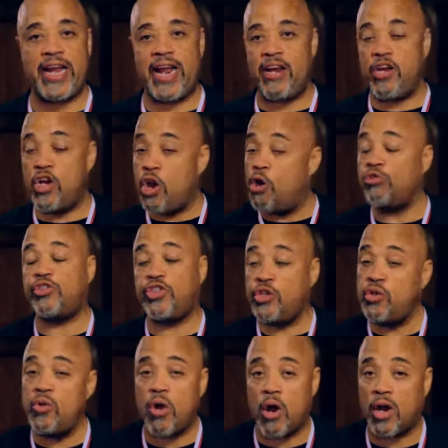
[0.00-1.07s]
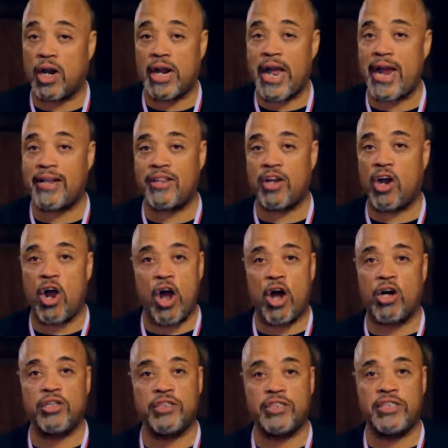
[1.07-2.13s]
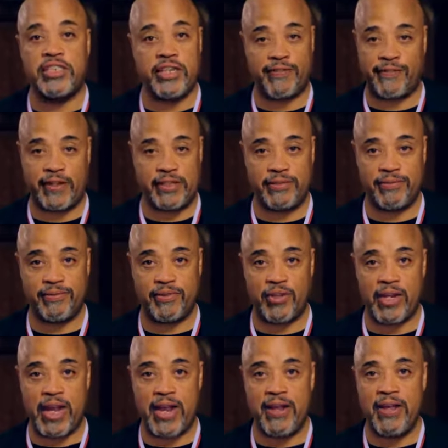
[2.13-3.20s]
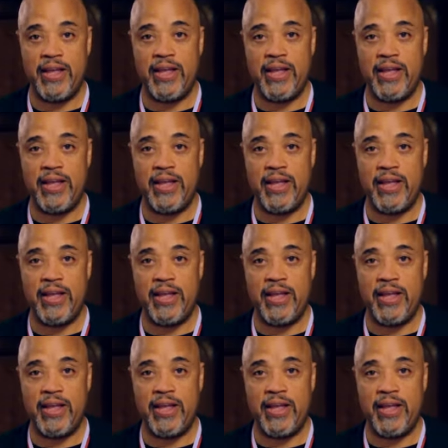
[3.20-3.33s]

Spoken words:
And no two are alike. They're all different, okay?